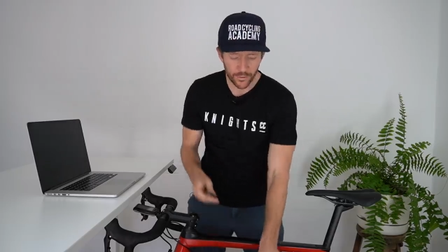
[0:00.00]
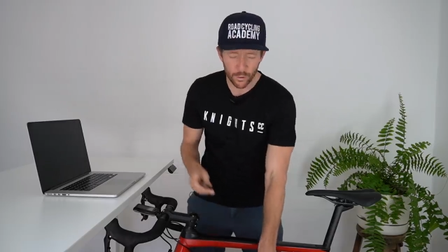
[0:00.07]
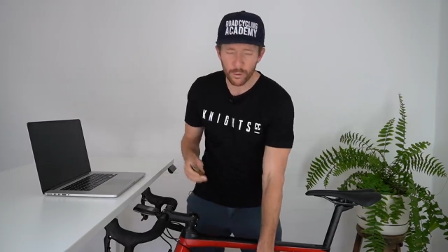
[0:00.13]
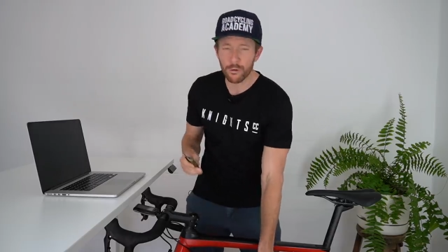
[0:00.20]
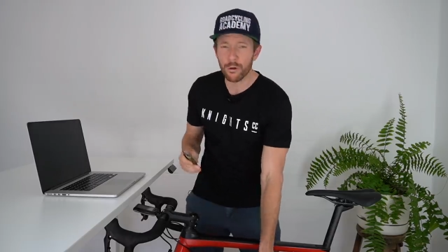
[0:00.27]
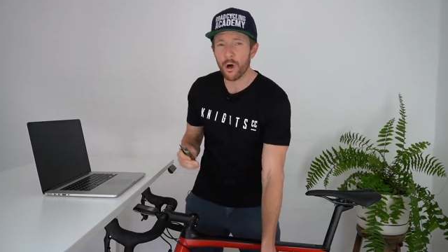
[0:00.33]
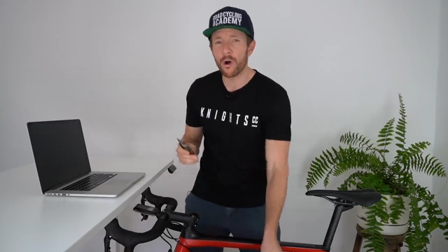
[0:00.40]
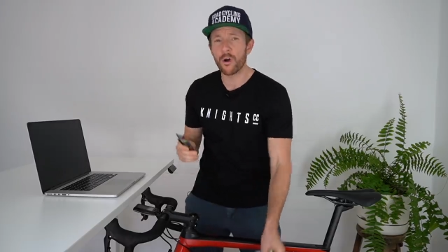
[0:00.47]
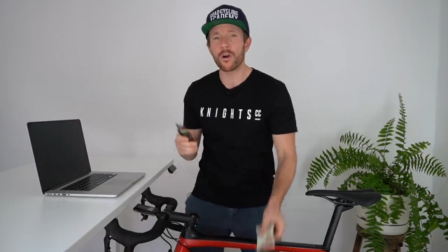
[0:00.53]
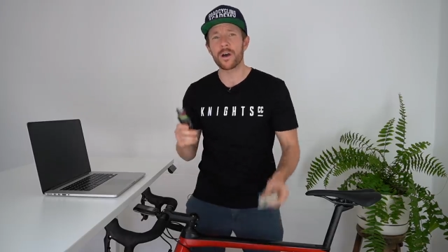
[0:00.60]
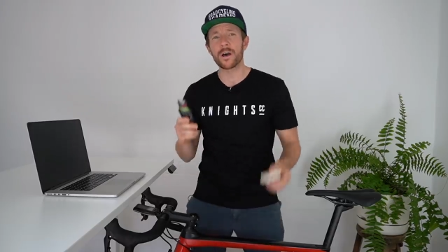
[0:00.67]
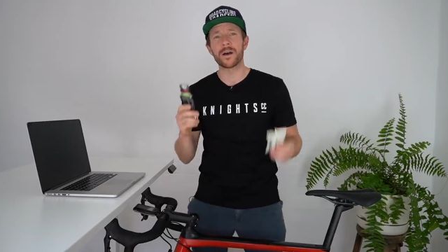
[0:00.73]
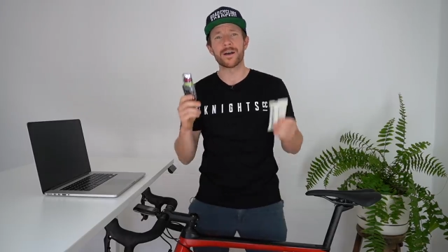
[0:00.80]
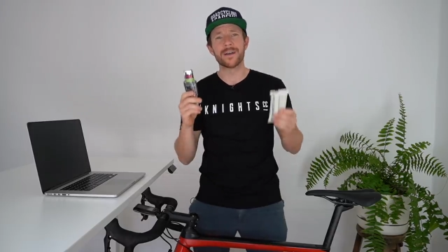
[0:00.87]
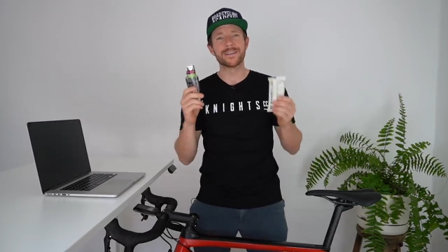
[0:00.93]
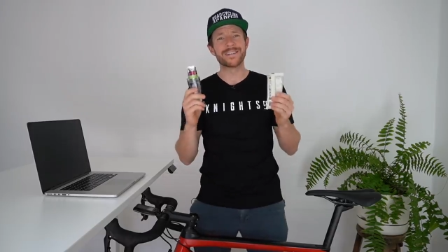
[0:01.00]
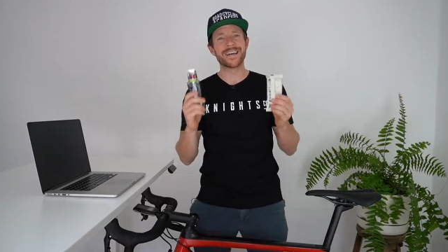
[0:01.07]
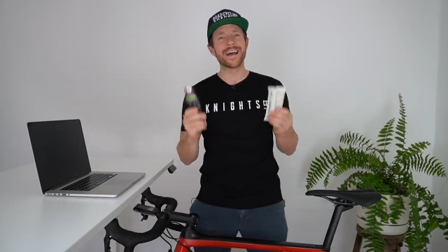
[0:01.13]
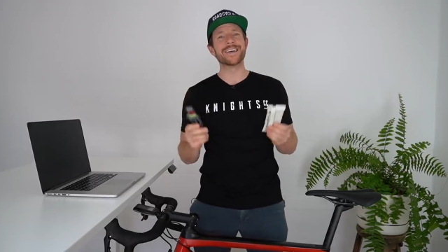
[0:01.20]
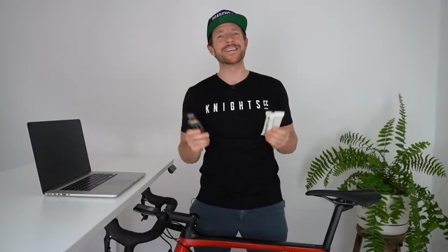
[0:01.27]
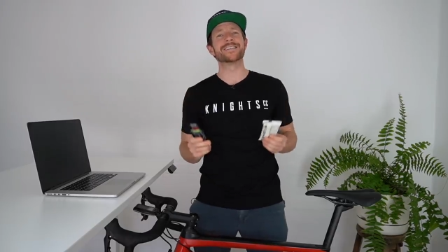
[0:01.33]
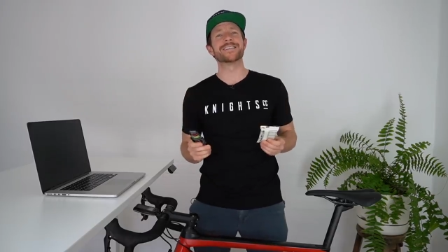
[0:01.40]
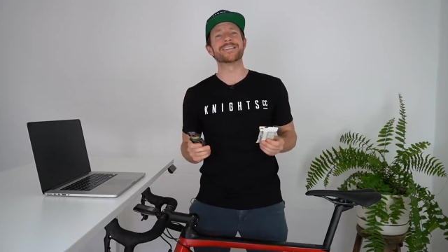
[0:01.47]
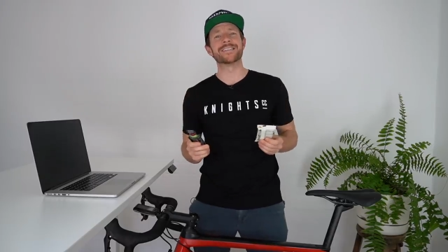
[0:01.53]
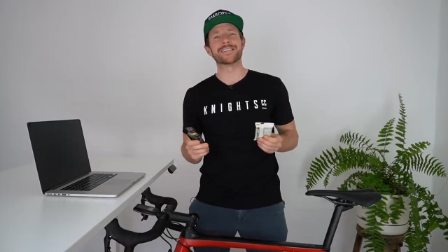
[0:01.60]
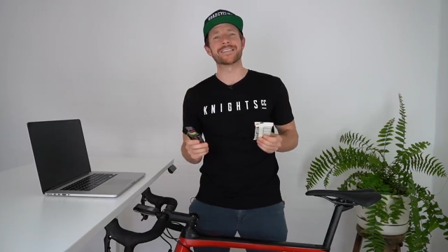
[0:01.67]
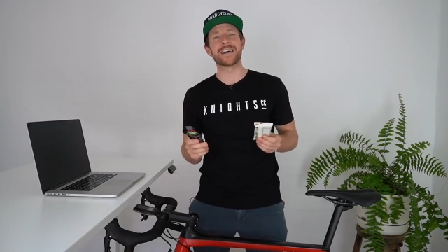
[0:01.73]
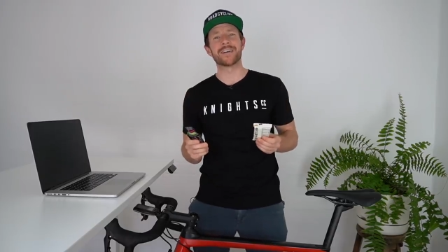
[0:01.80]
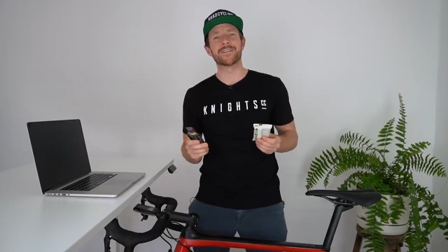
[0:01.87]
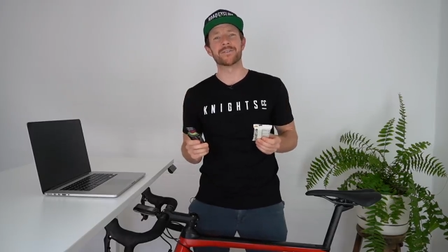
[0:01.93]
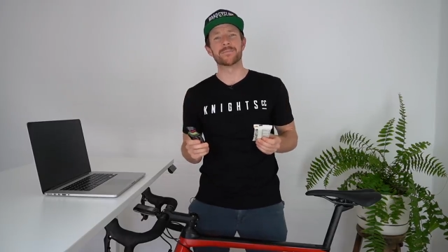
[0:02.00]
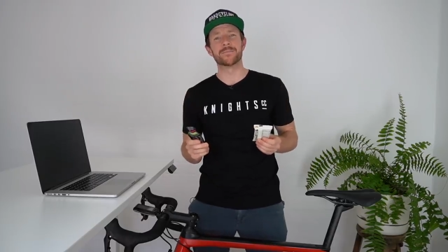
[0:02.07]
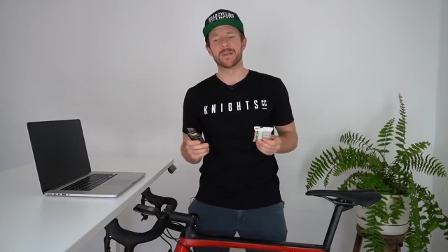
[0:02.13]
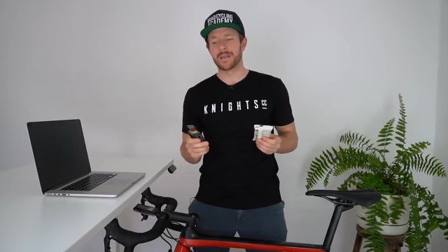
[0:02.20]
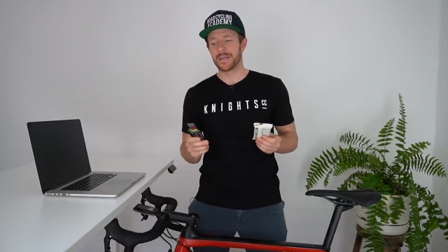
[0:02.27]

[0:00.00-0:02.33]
for longer days in the saddle,